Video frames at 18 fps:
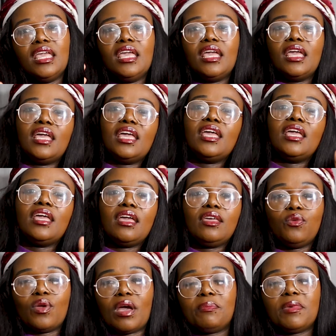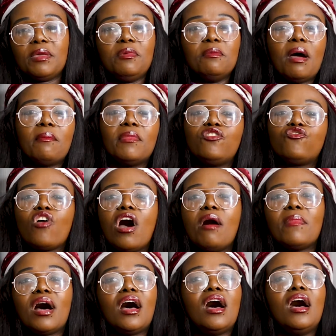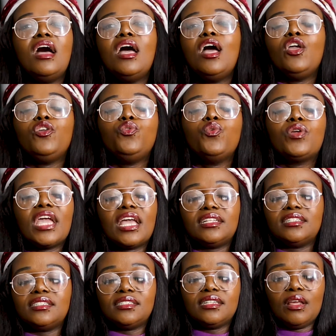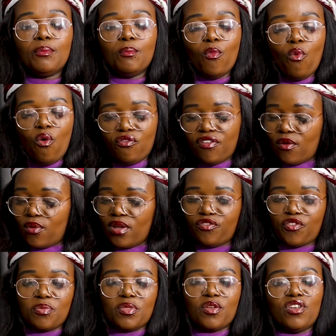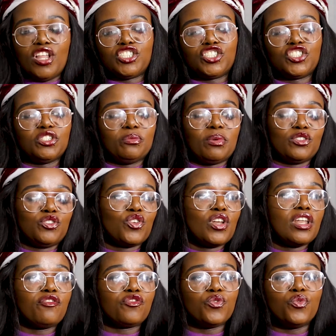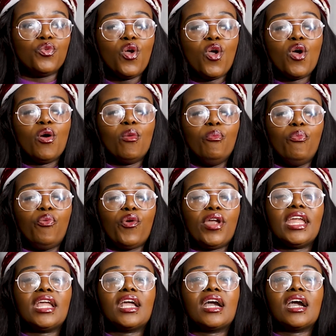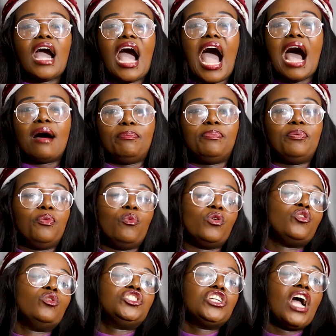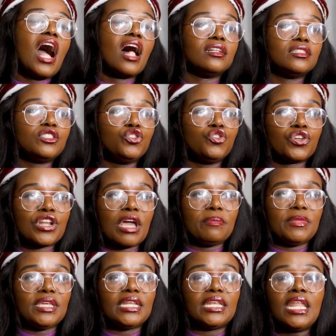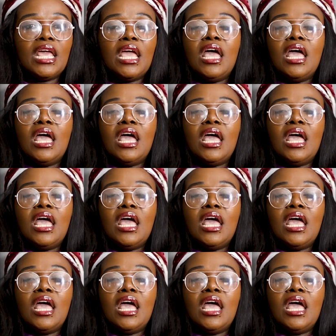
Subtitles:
Hey, you have baby mama drama. You can move away from the relationship, but you don't have to break up with your child. You know what I mean?